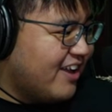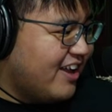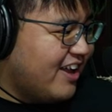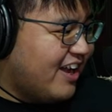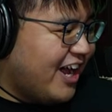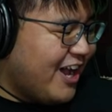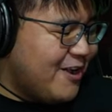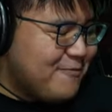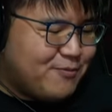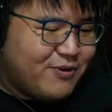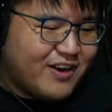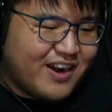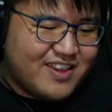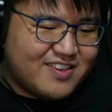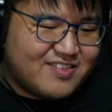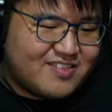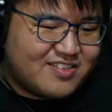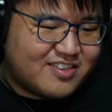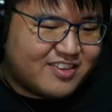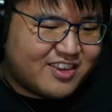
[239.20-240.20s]
I
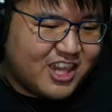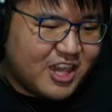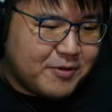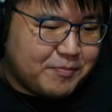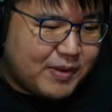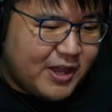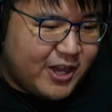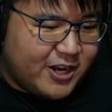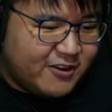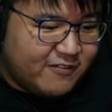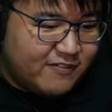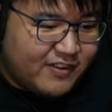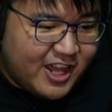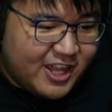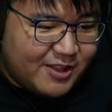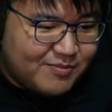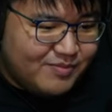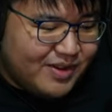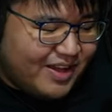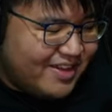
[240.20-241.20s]
pressed skip out of like
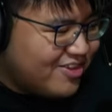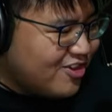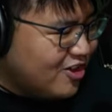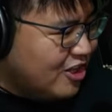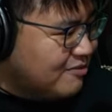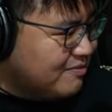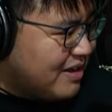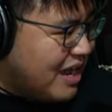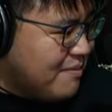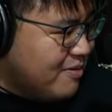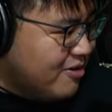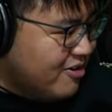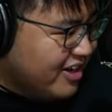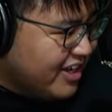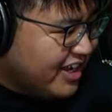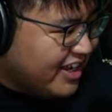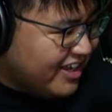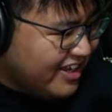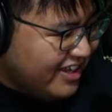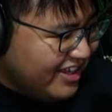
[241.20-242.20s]
muscle
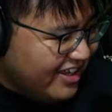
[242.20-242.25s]
memory.